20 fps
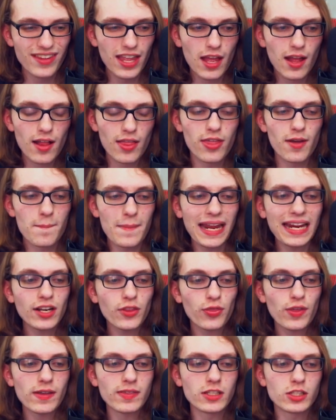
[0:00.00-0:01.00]
the main
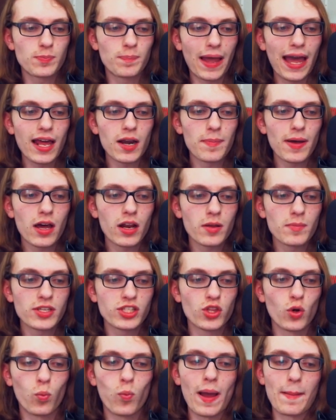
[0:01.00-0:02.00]
thing that's bad about him is
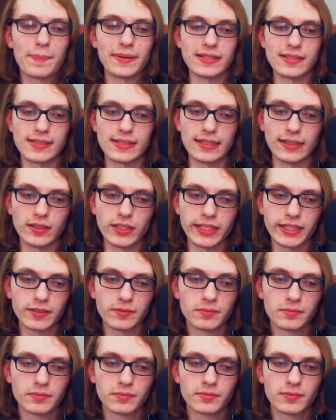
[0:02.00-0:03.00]
the weapons dealing.
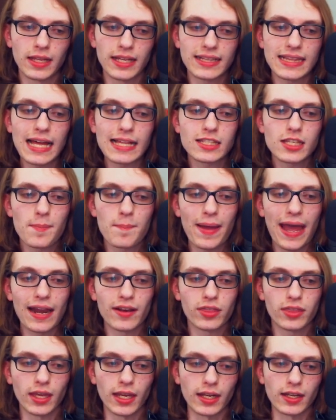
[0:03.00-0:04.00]
Like, that's a bad
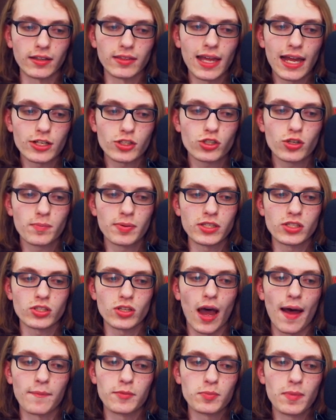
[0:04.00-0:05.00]
thing, and that should be
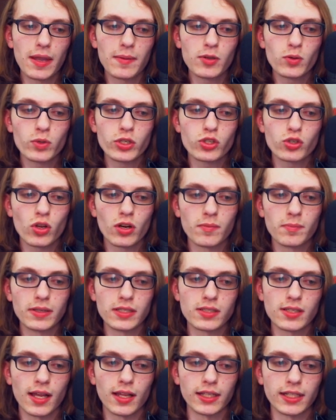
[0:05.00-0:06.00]
stopped. Maybe we shouldn't be
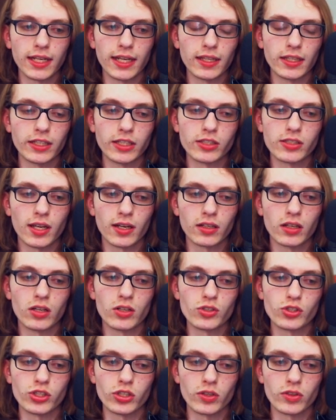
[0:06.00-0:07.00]
selling alien
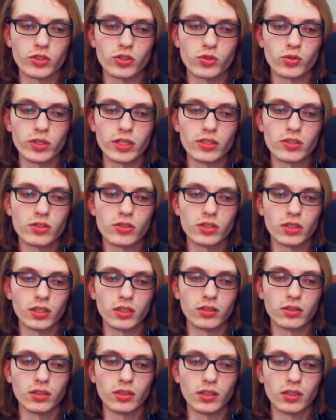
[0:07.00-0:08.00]
technology on the streets
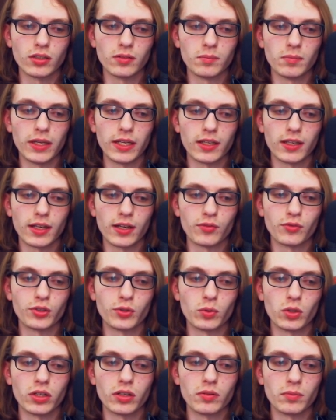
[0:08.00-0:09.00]
to make
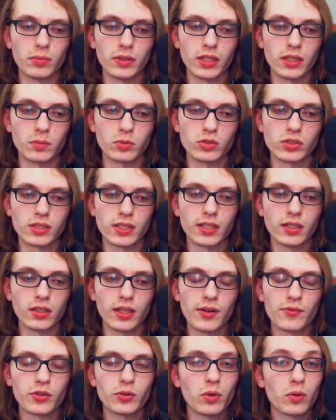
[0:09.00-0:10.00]
everyone be able to kill
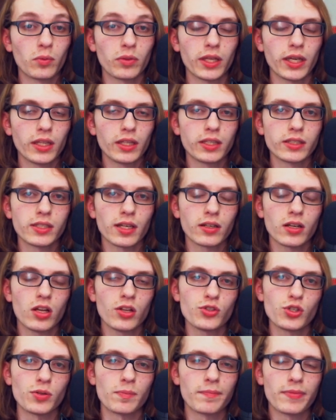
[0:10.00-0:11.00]
everyone with alien
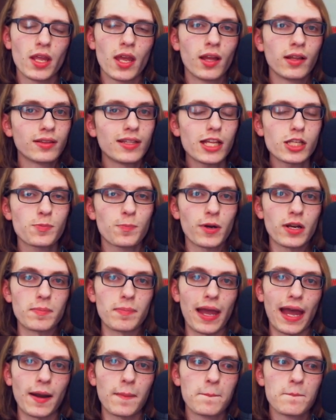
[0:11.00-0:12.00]
technology. That's pretty
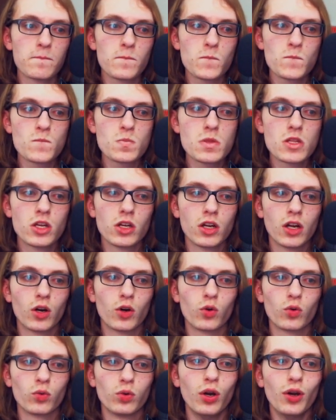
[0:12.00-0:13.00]
bad.
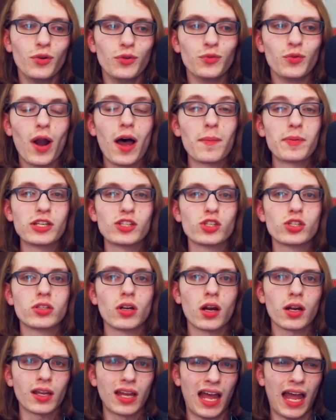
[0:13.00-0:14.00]
Robbing
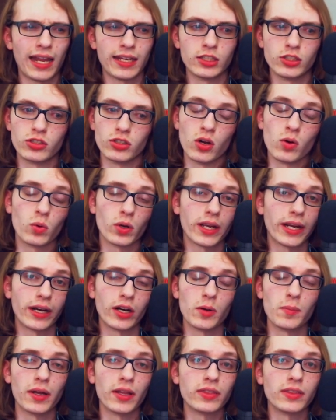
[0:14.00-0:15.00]
Stark? I don't care
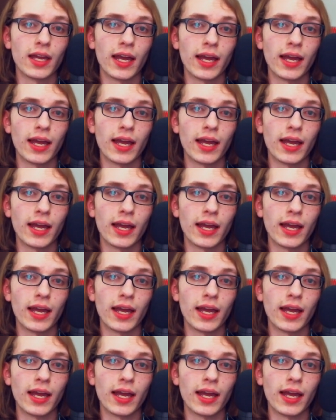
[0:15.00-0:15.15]
about that.